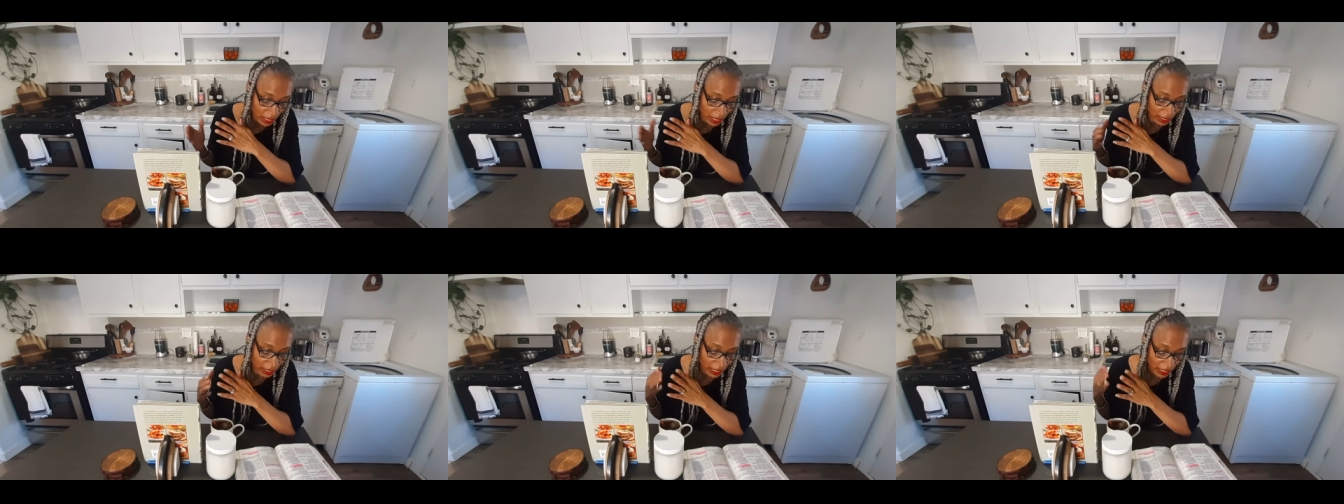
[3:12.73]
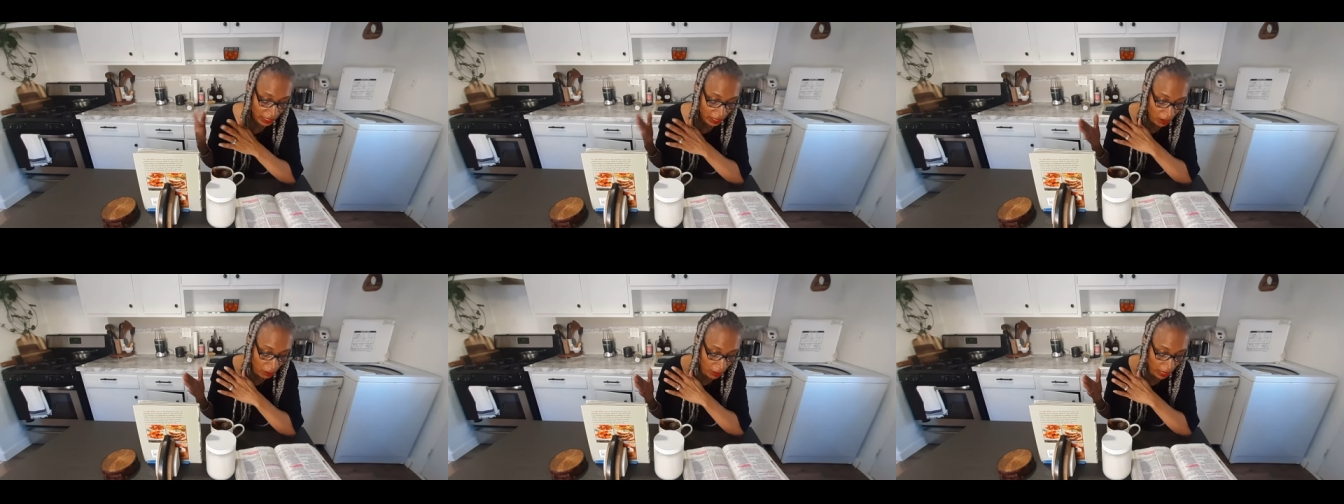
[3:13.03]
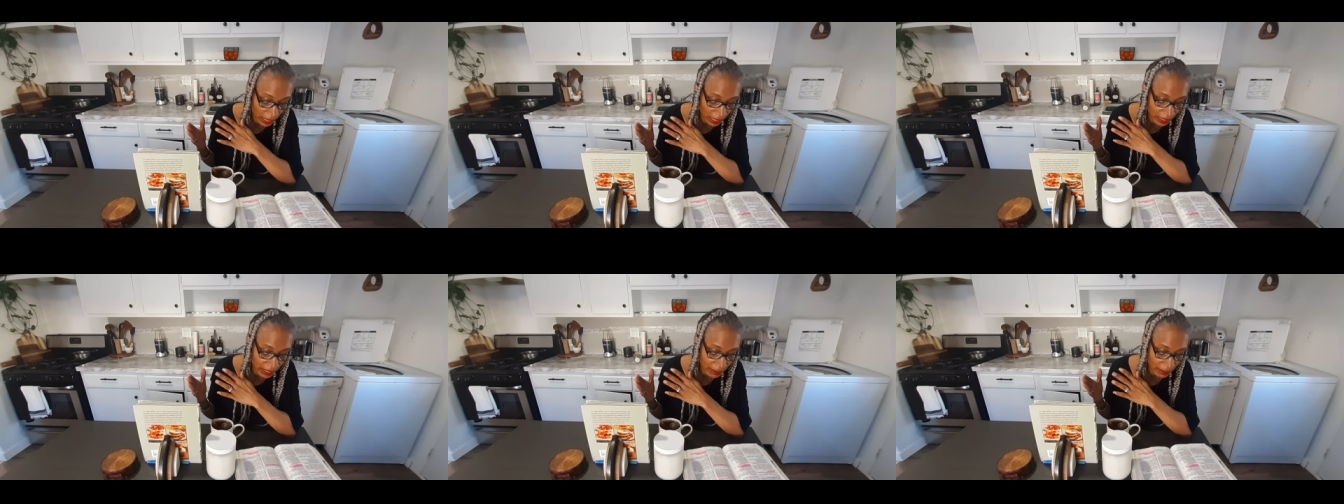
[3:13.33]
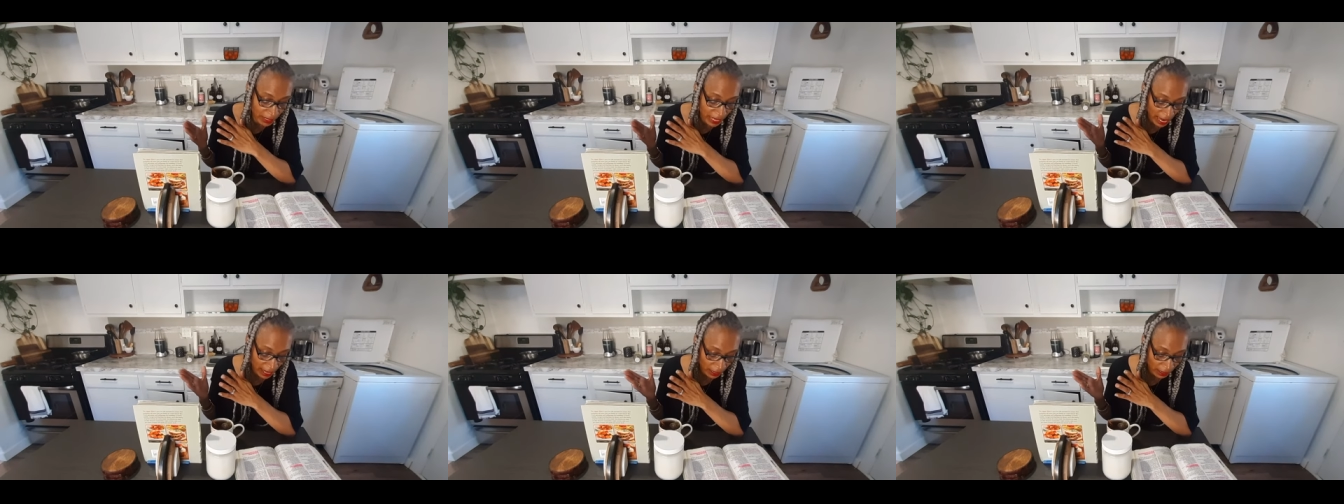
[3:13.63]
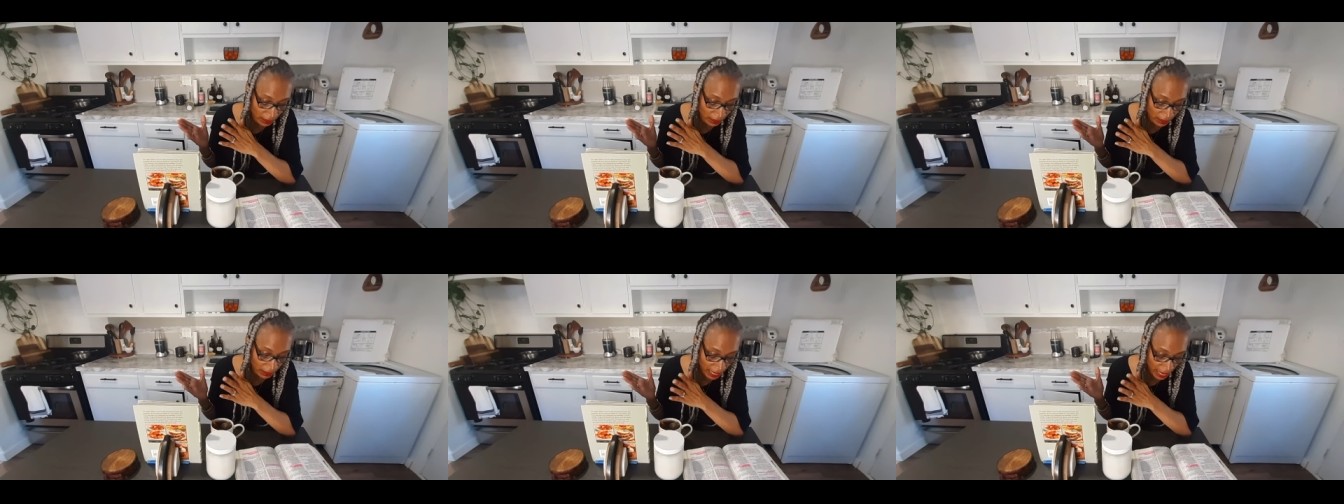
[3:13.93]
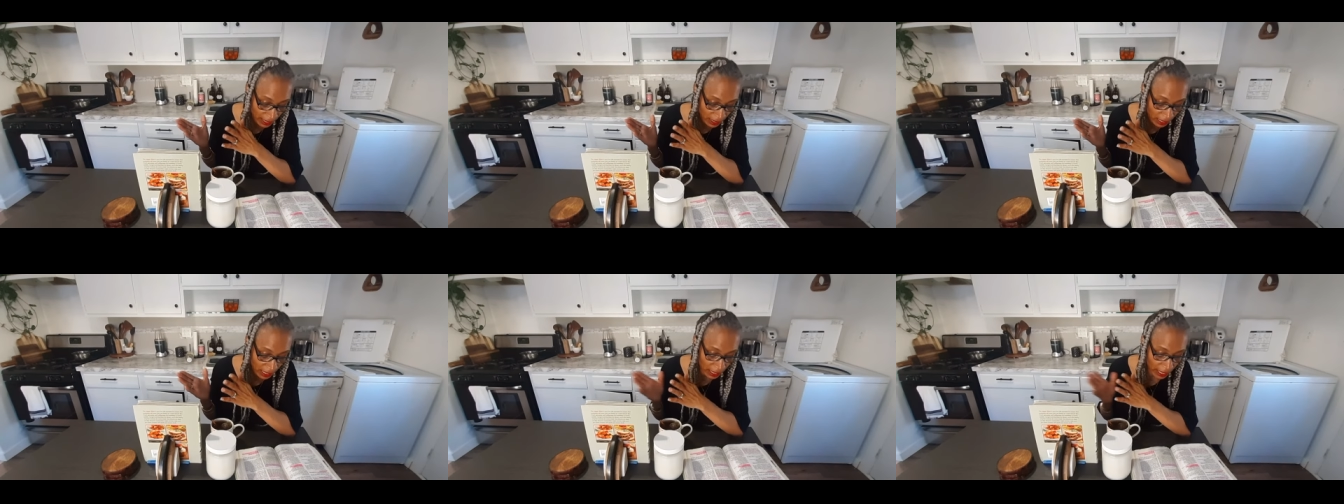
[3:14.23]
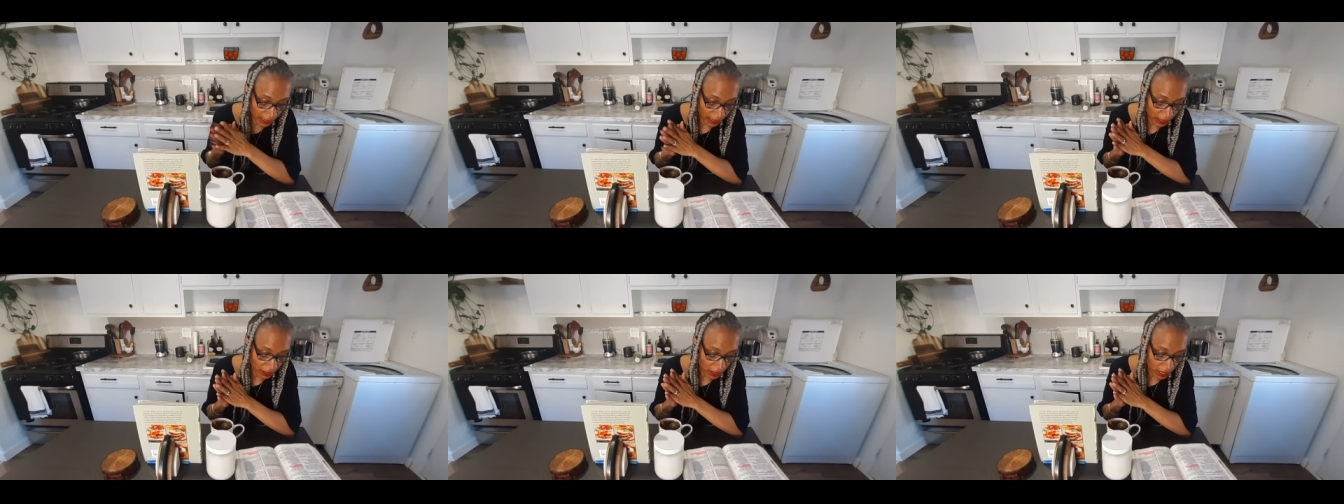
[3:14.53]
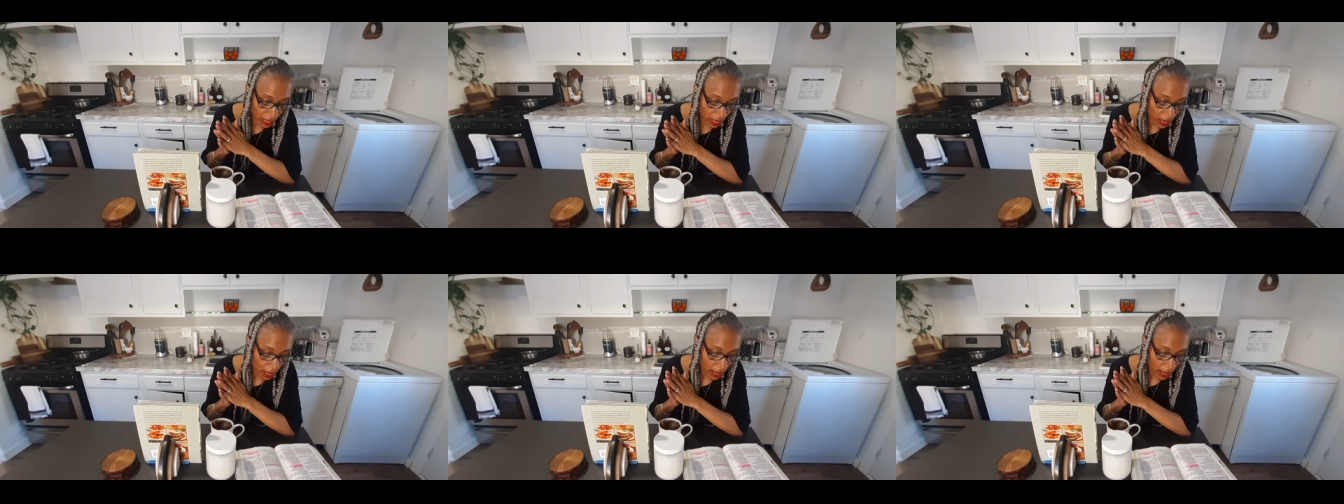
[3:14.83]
and they still pay the tax collectors.